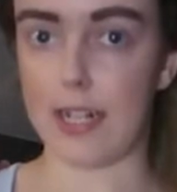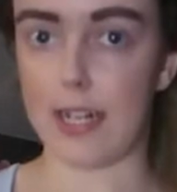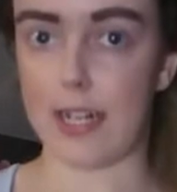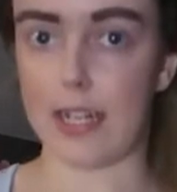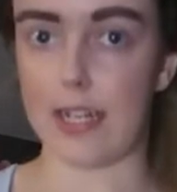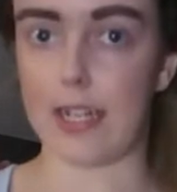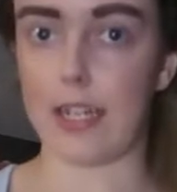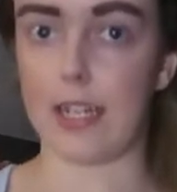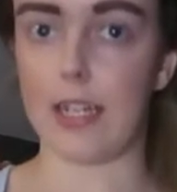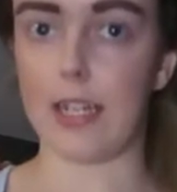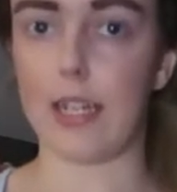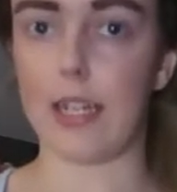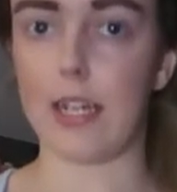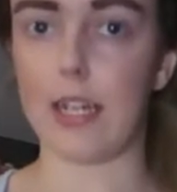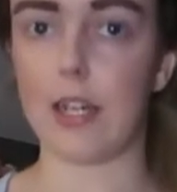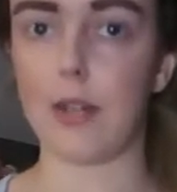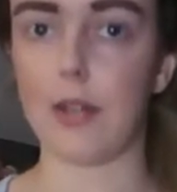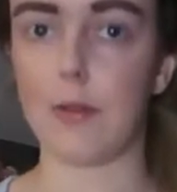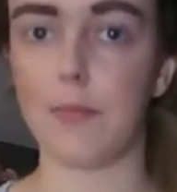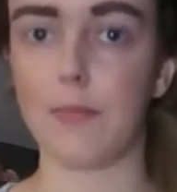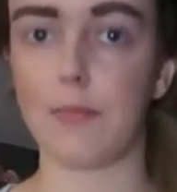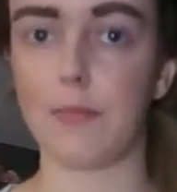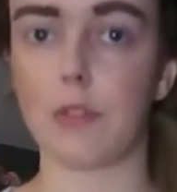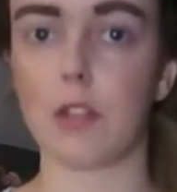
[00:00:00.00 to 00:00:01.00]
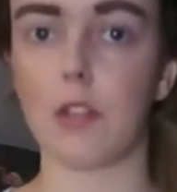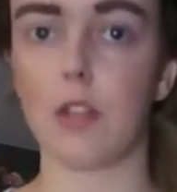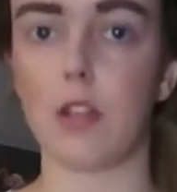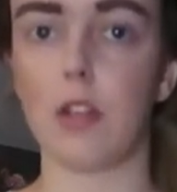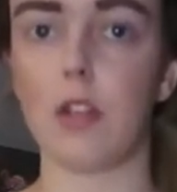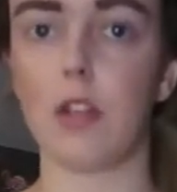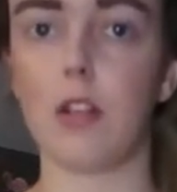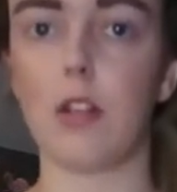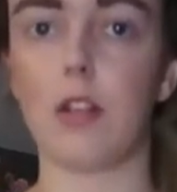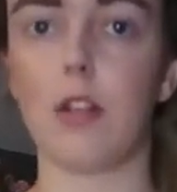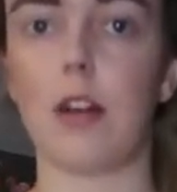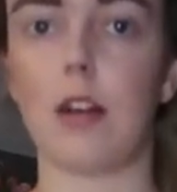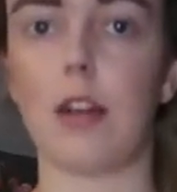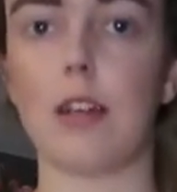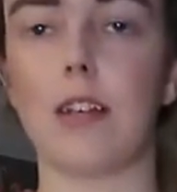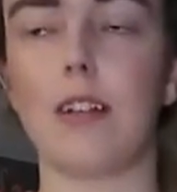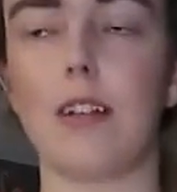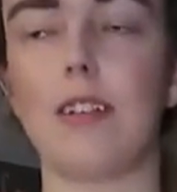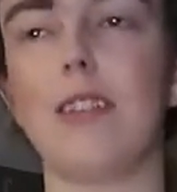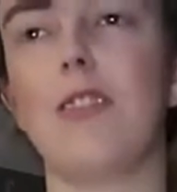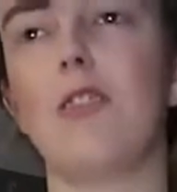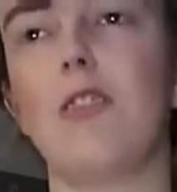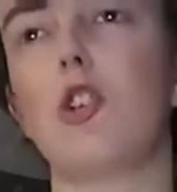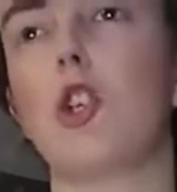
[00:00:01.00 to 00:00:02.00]
like a
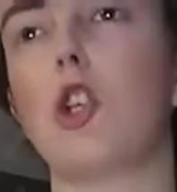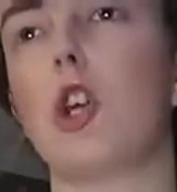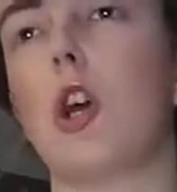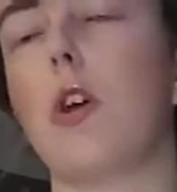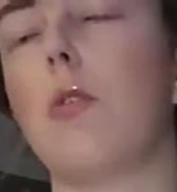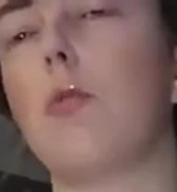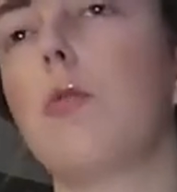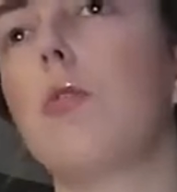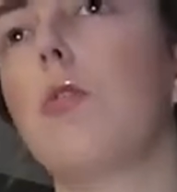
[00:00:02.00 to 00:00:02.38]
little show